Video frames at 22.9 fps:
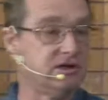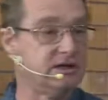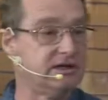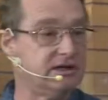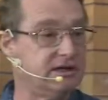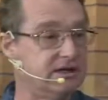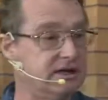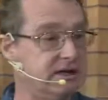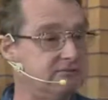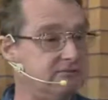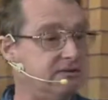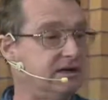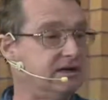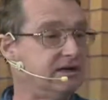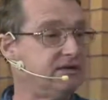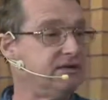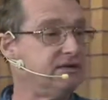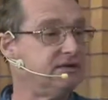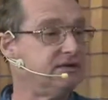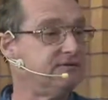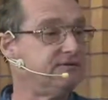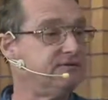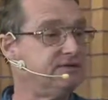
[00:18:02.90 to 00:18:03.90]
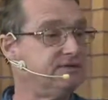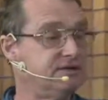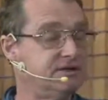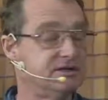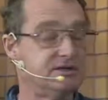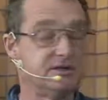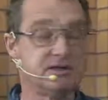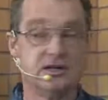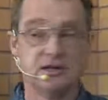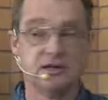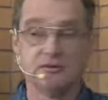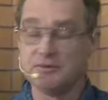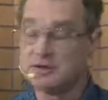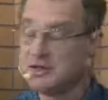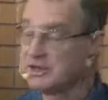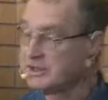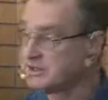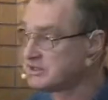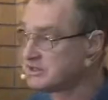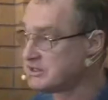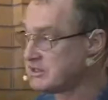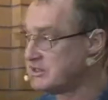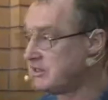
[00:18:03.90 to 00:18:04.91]
and how radically different it is. We're going
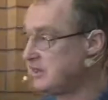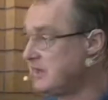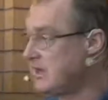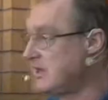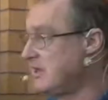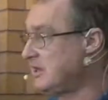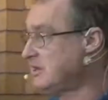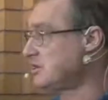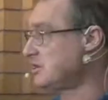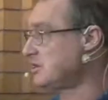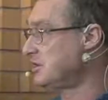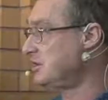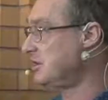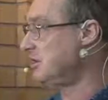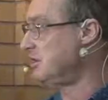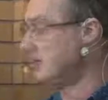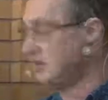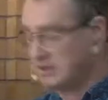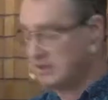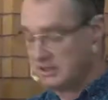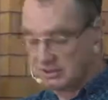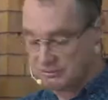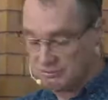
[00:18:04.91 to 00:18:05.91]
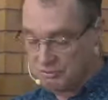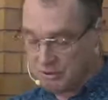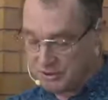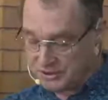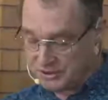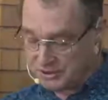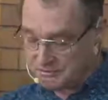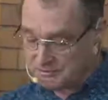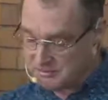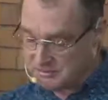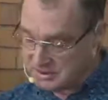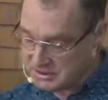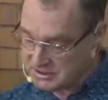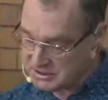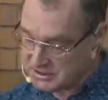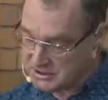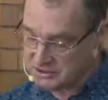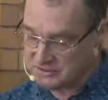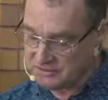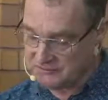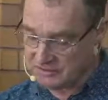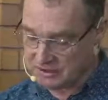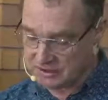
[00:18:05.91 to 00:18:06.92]
to see actually what the
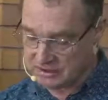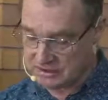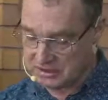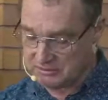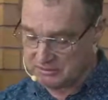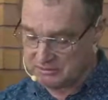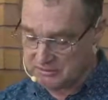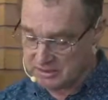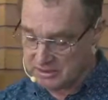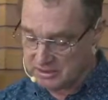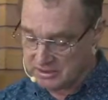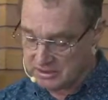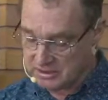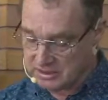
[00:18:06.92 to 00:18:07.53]
message of the kingdom,